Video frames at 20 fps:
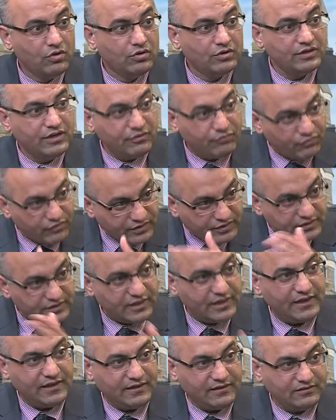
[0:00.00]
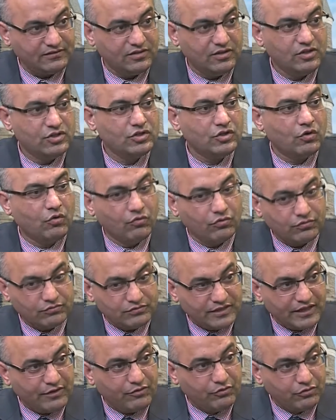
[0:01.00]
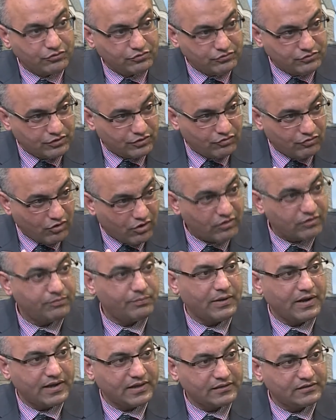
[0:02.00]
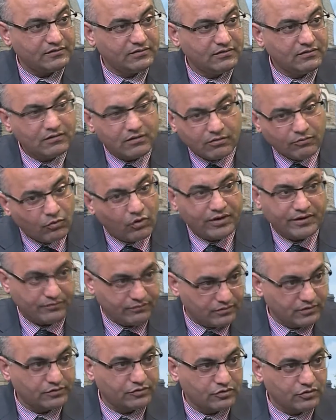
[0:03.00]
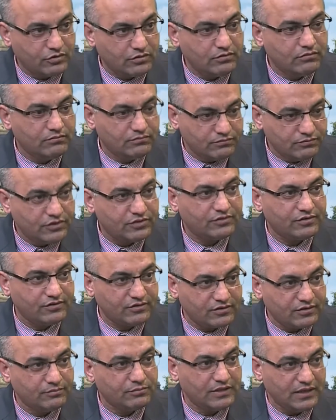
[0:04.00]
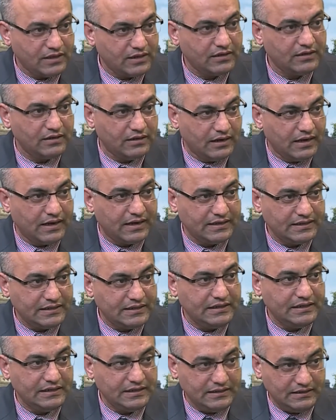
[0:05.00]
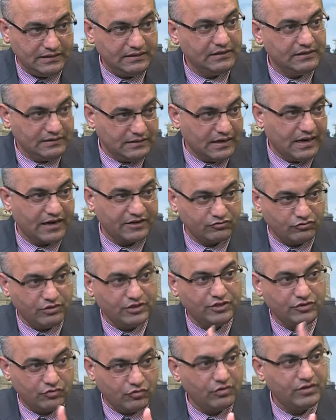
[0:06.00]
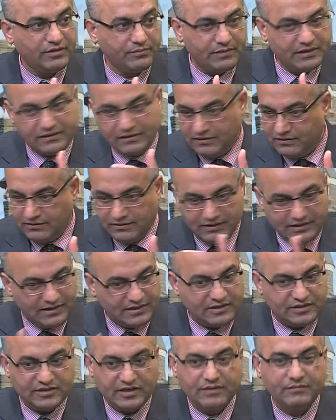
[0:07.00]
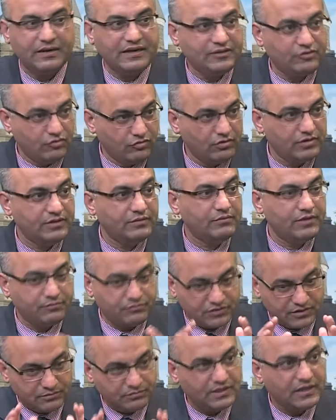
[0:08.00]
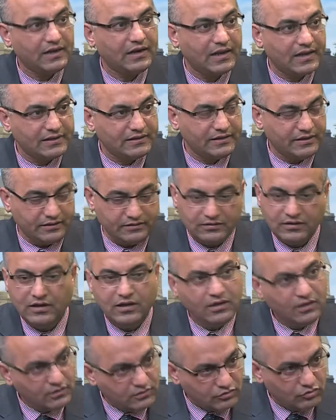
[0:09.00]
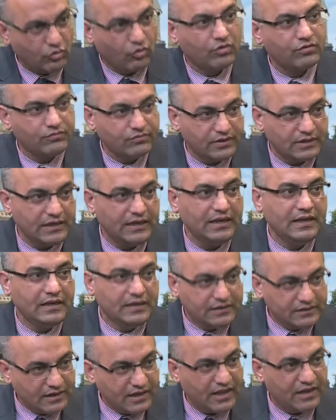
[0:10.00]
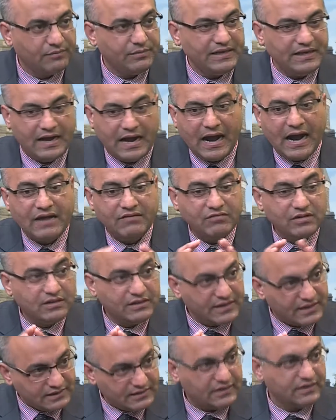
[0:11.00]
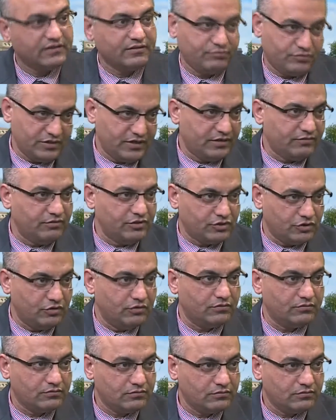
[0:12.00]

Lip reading: different things, they go to the wrong path or whatever. So this is something I actually told him, and anytime I told him, if something like this, don't worry, tell me, I will not get upset with you.